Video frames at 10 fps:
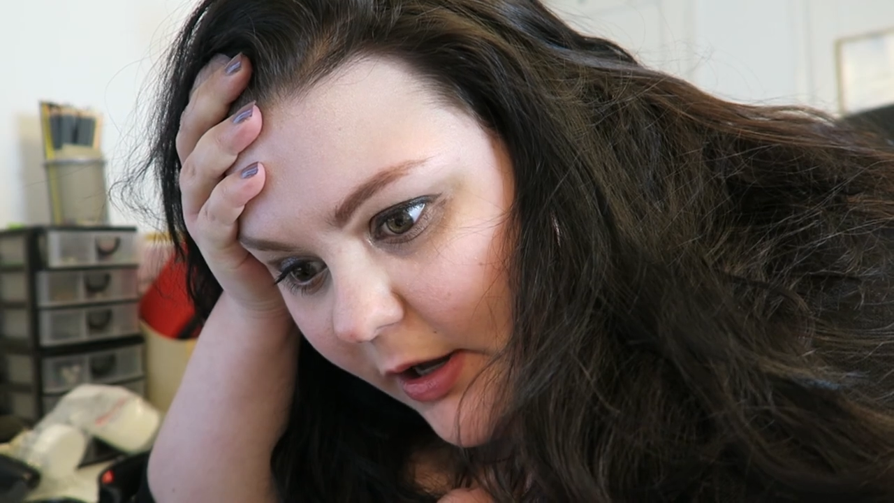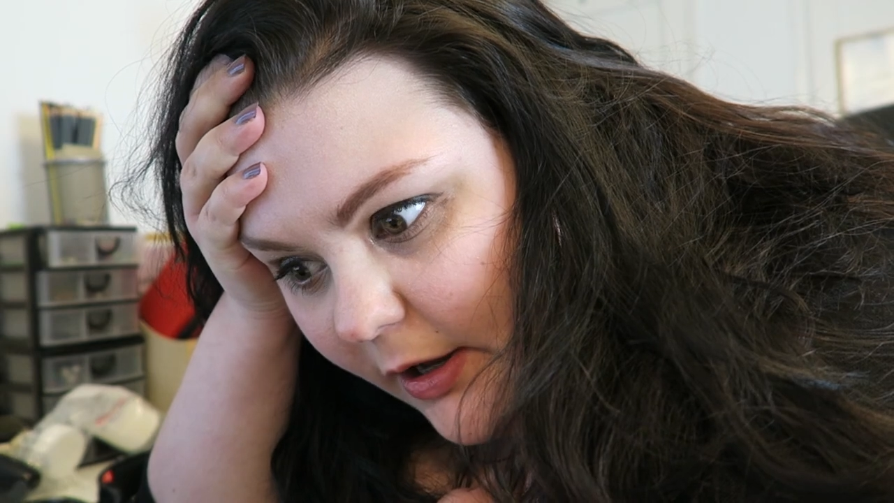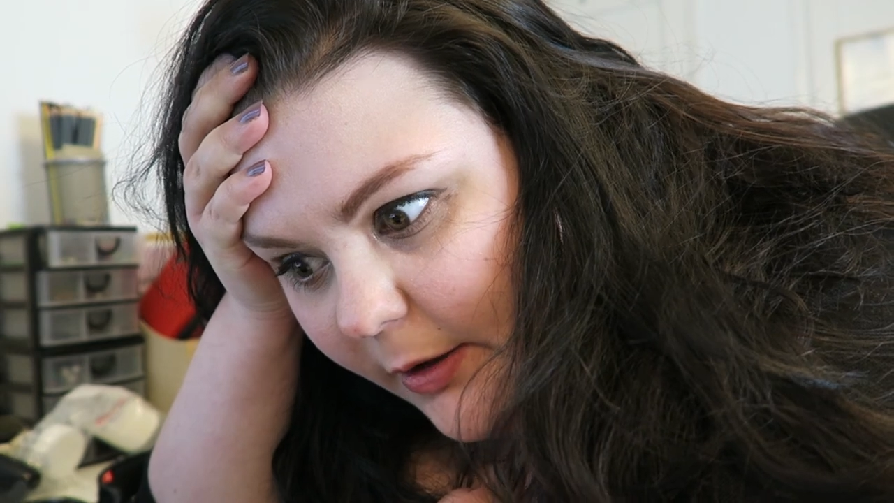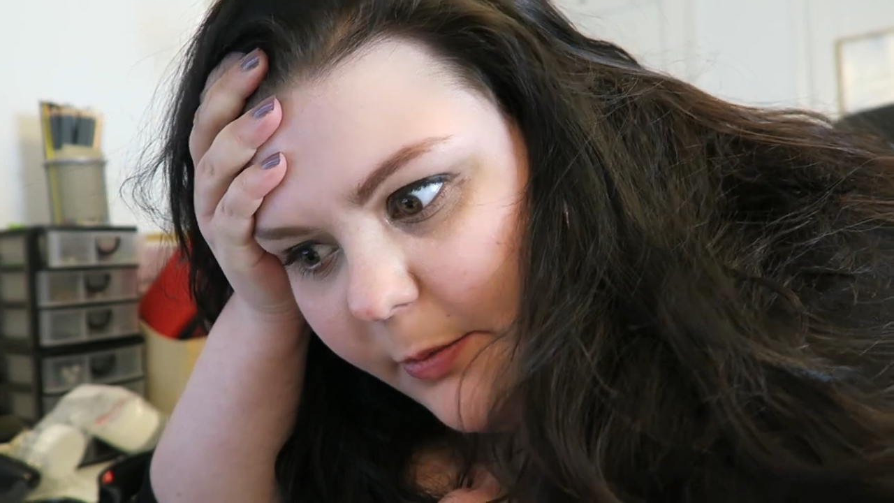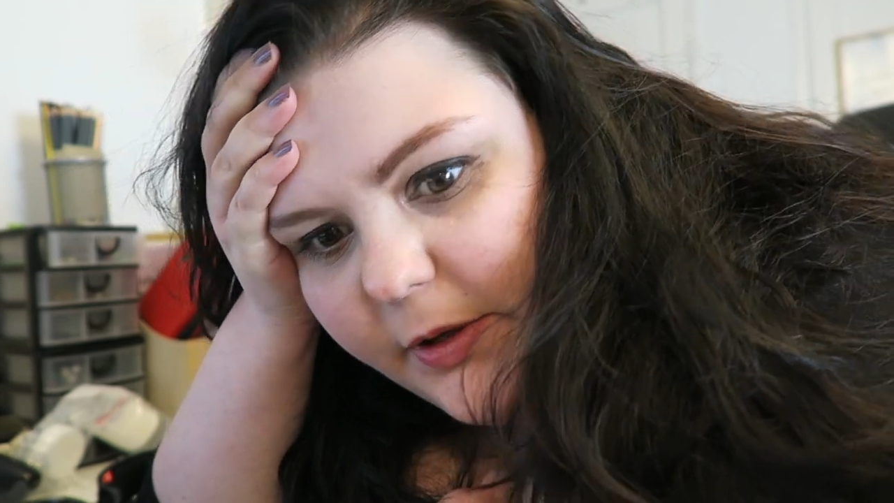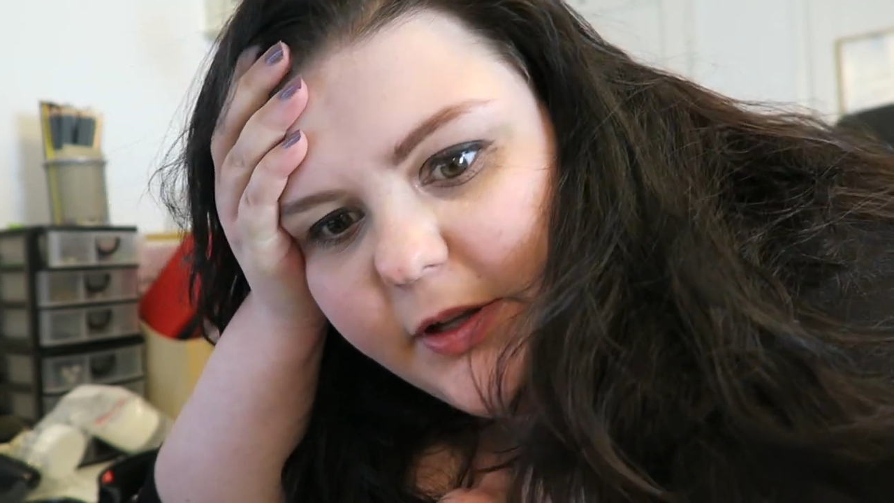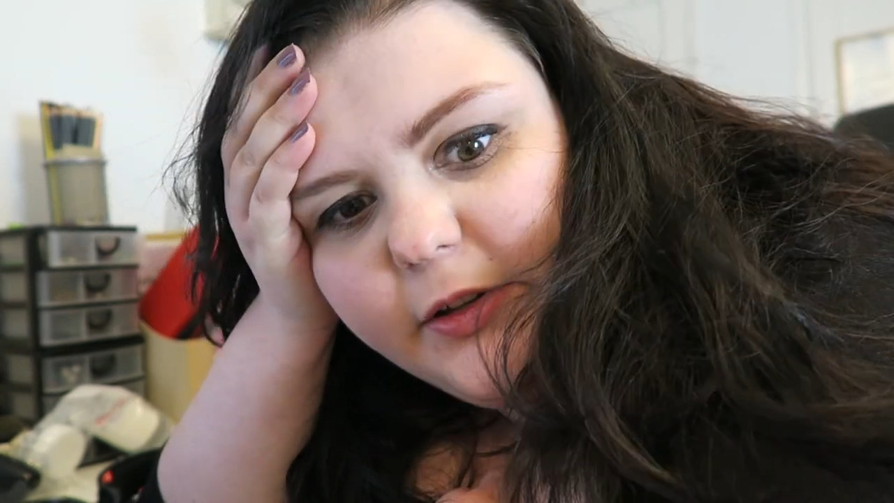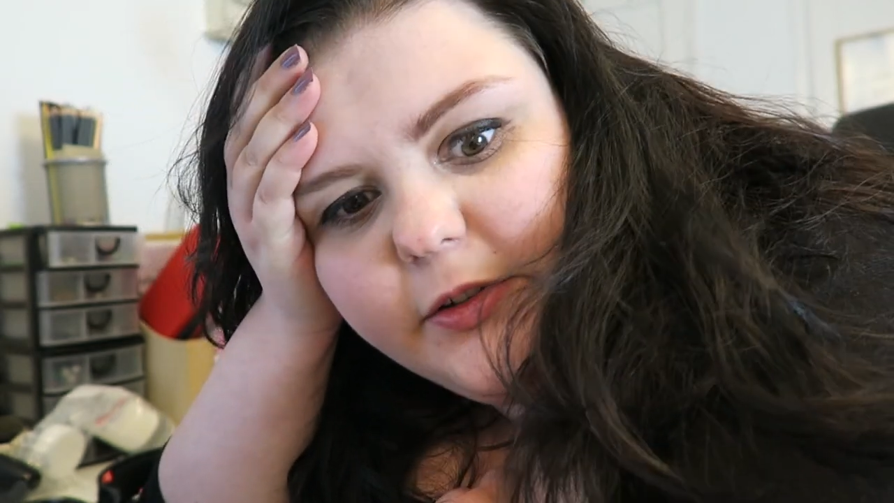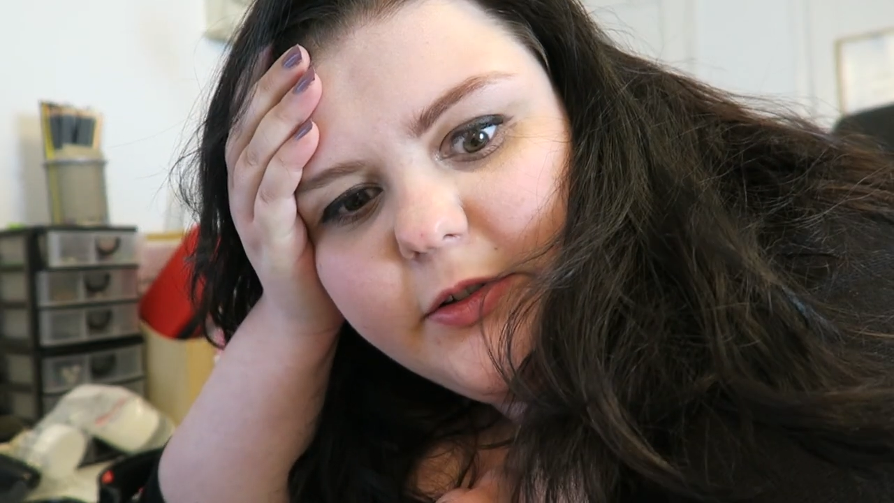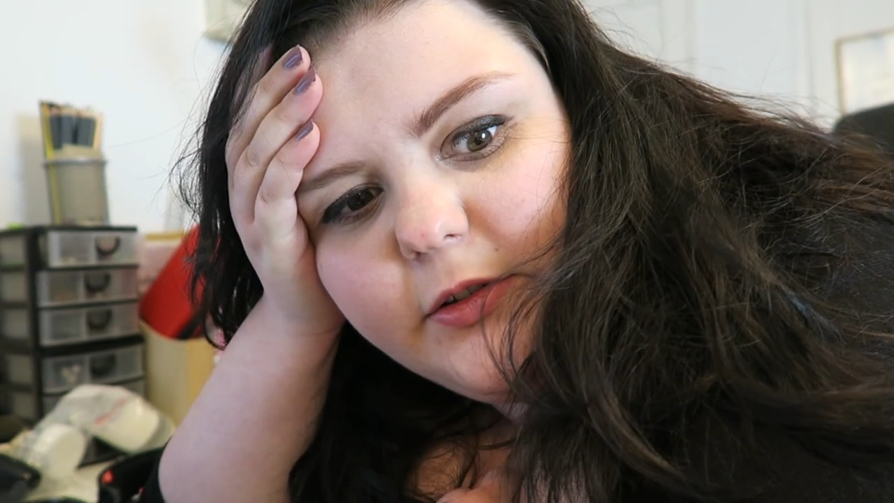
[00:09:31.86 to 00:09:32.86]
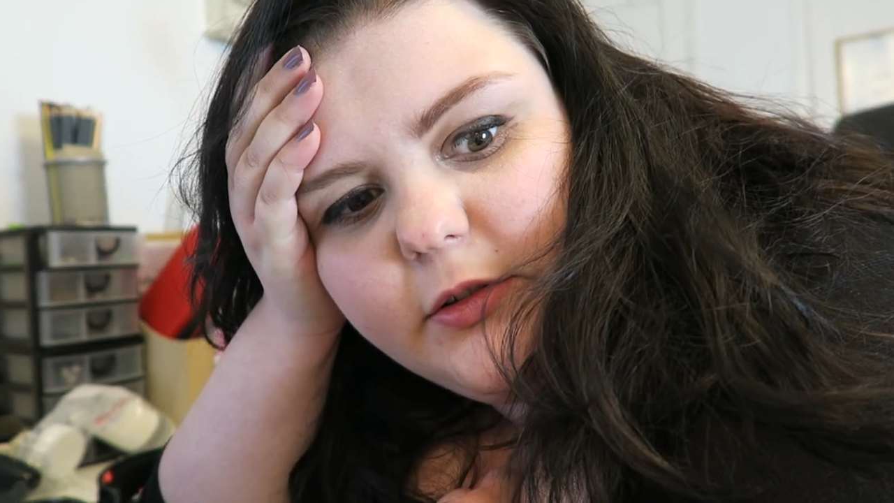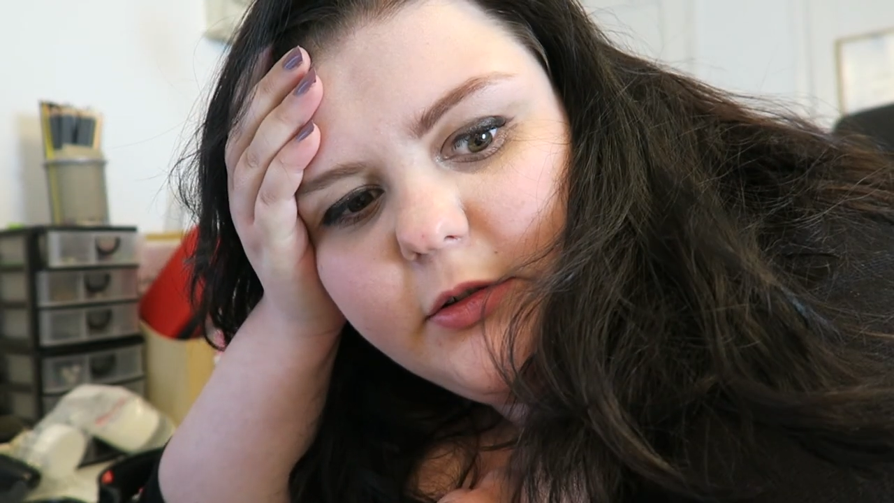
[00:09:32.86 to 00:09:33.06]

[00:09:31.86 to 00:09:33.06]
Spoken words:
I will